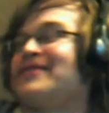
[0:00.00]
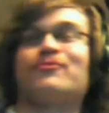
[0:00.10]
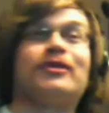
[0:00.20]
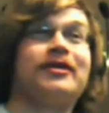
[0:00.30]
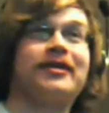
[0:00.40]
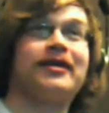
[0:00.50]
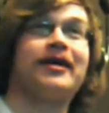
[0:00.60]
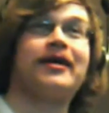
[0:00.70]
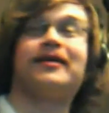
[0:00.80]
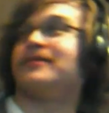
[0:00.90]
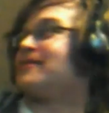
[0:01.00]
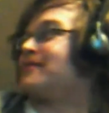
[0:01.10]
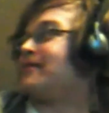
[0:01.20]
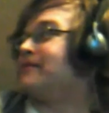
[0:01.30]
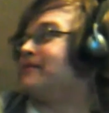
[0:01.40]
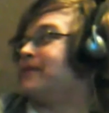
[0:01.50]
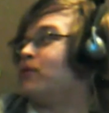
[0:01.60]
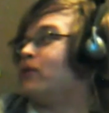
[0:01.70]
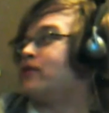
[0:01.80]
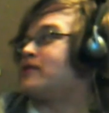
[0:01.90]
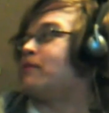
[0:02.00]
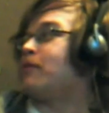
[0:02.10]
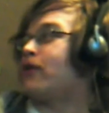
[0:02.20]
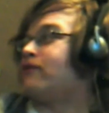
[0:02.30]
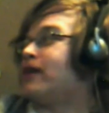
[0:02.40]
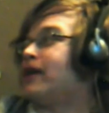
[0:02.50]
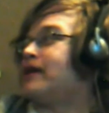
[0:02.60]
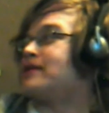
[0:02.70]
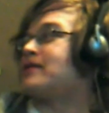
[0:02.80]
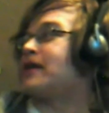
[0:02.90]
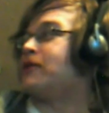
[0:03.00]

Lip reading: this week, and he wants to be part of it, I guess. I